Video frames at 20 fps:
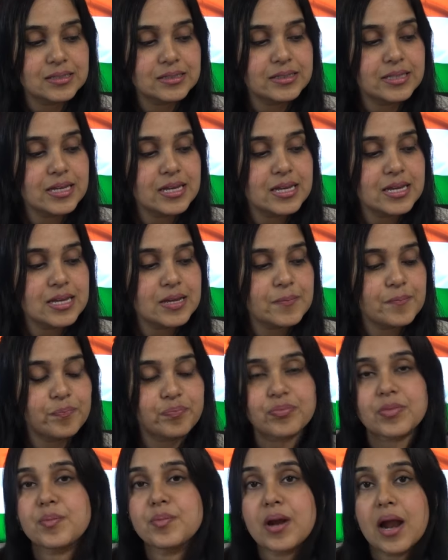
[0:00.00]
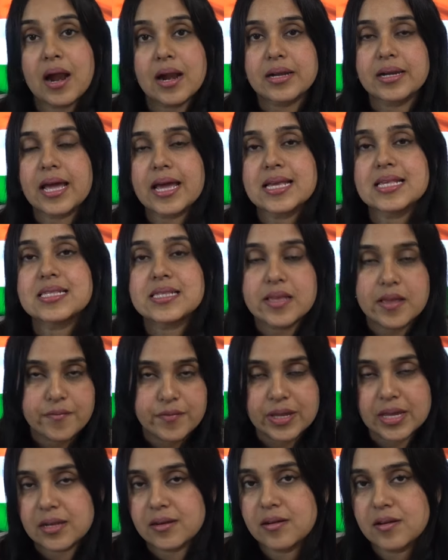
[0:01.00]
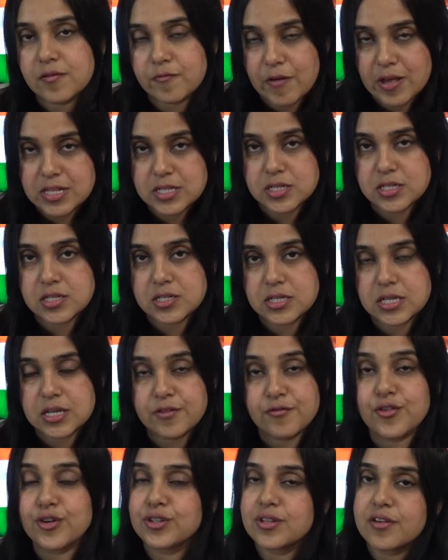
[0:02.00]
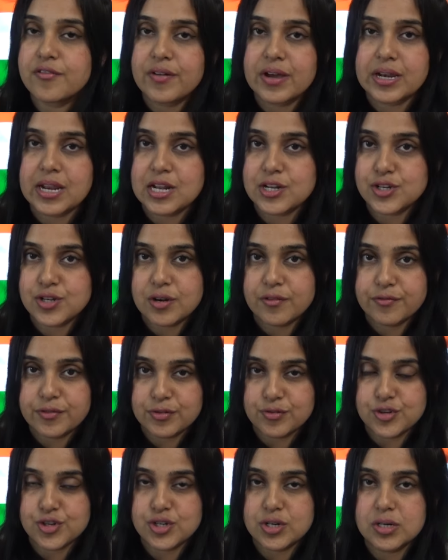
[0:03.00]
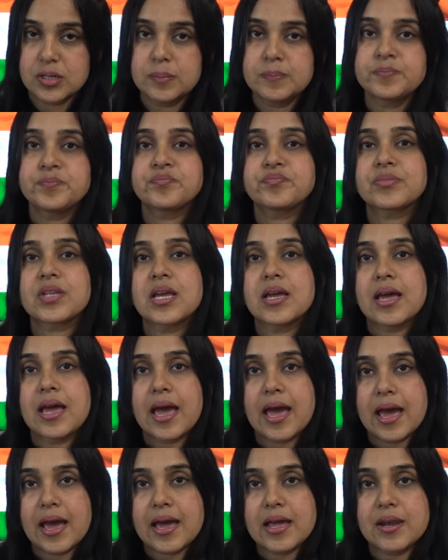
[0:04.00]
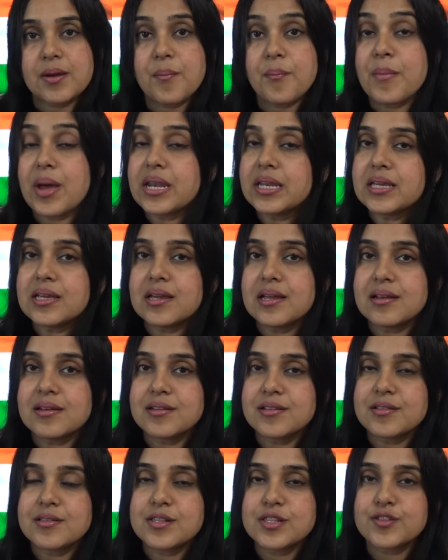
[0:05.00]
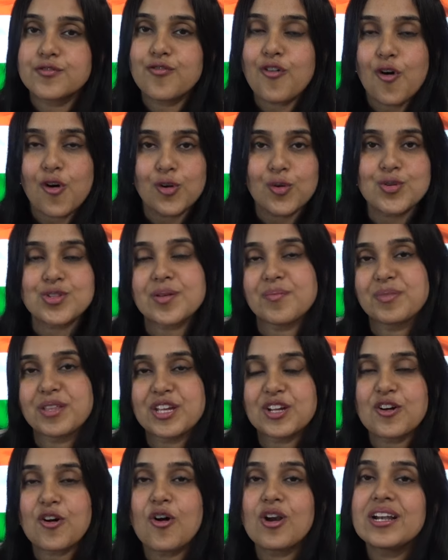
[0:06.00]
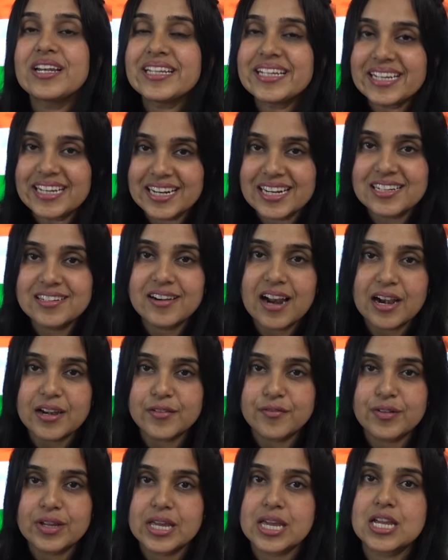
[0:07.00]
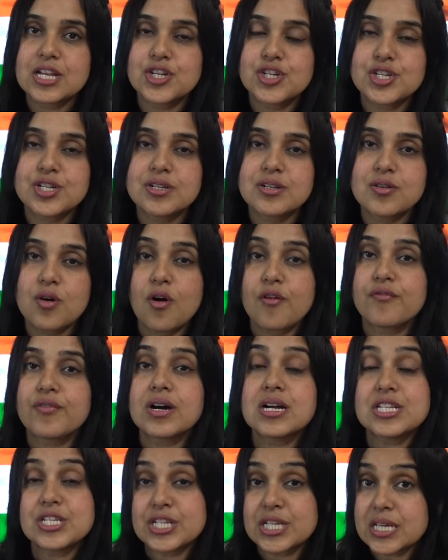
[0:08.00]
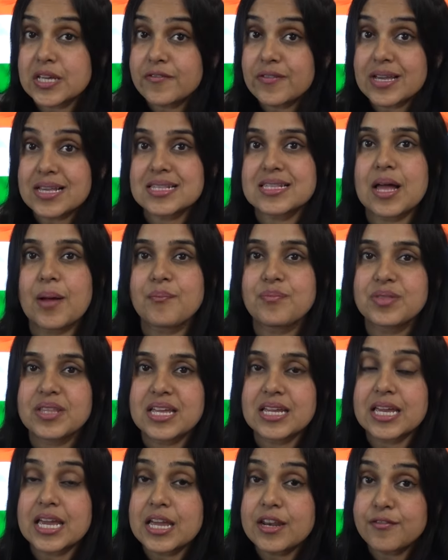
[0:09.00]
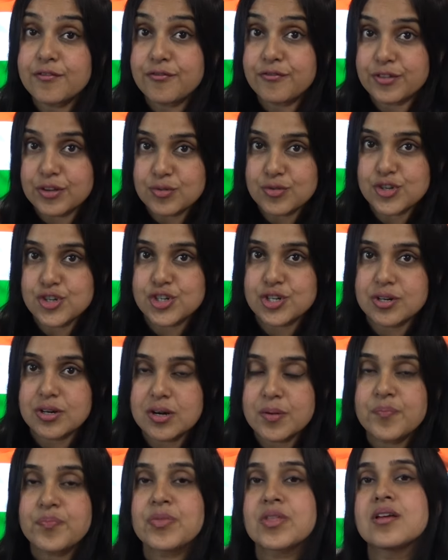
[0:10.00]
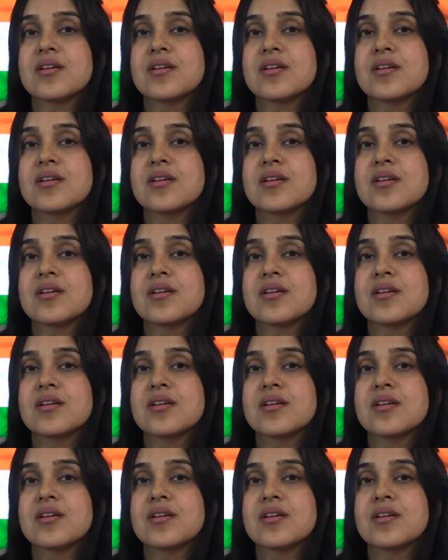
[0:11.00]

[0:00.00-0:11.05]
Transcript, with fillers: they prioritize saving and investing for their financial future. And many Indians follow something called delayed gratification of achieving something in future